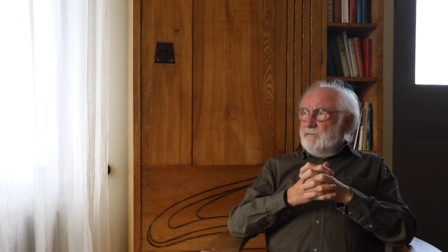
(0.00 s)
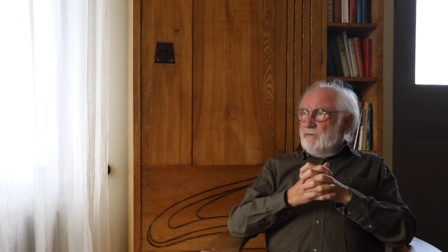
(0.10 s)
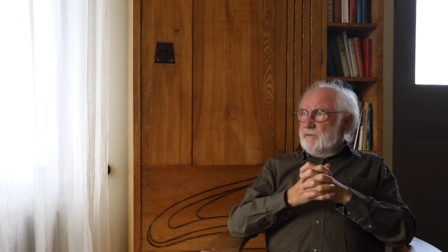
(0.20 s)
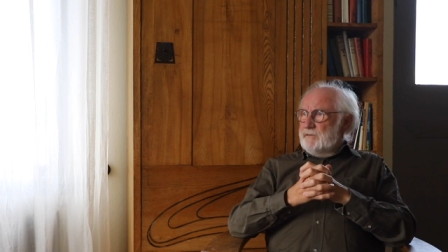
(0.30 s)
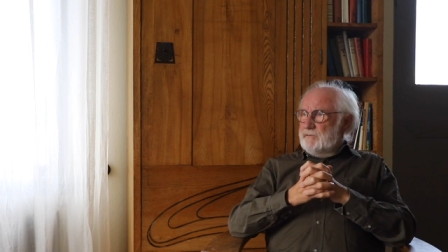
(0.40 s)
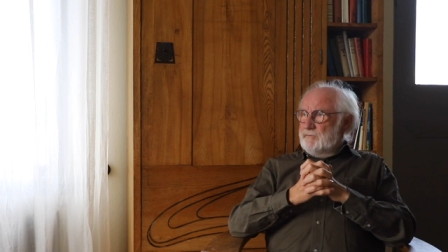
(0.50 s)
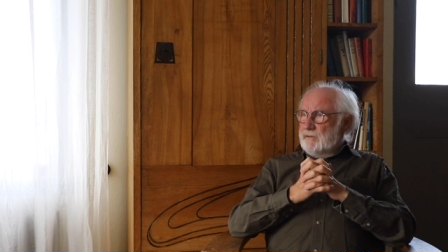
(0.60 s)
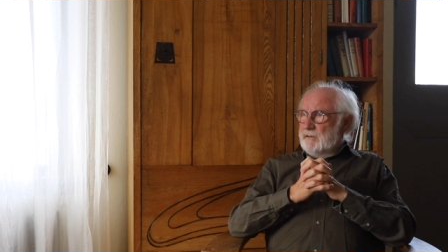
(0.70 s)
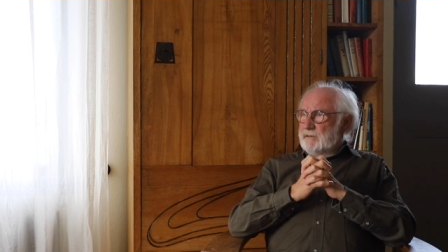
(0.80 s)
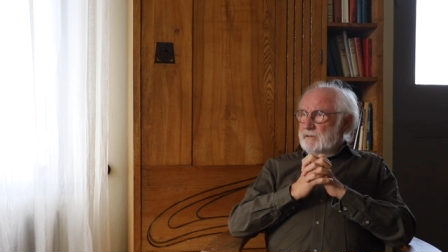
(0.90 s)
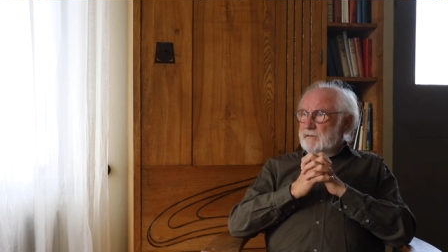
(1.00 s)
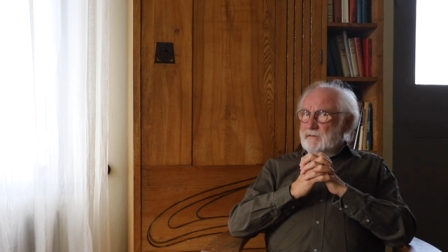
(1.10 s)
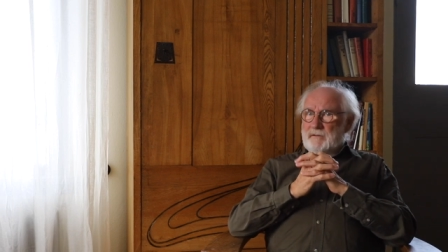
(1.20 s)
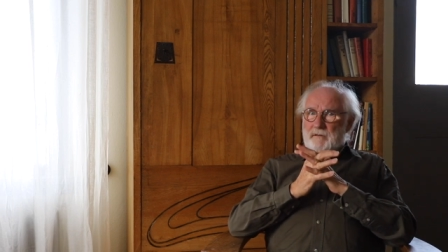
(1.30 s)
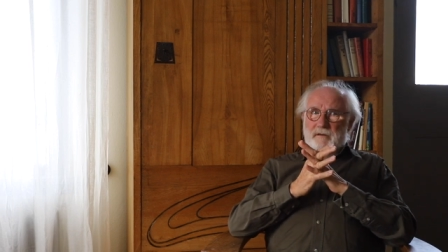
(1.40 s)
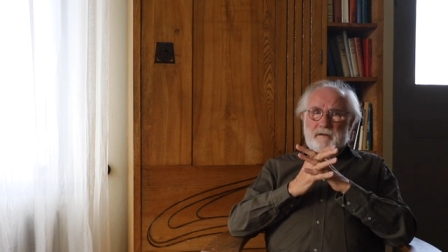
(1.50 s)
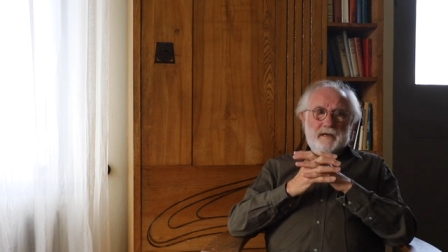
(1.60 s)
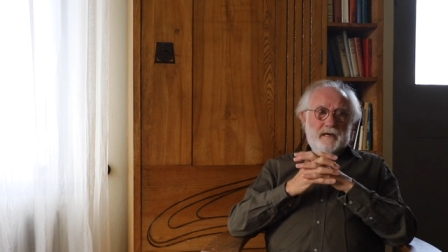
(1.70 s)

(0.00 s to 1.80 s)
first really uh,